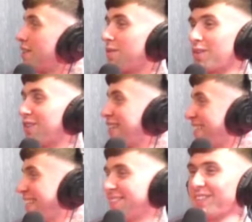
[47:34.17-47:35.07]
know, where you usually
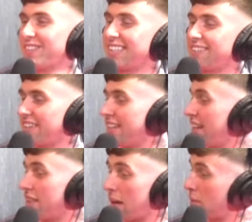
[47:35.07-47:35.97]
see these people on TV.
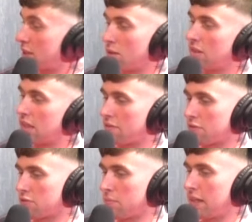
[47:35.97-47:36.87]
That was the only
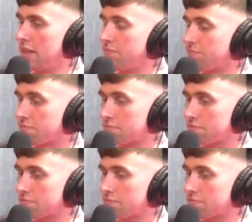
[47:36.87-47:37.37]
difference for me.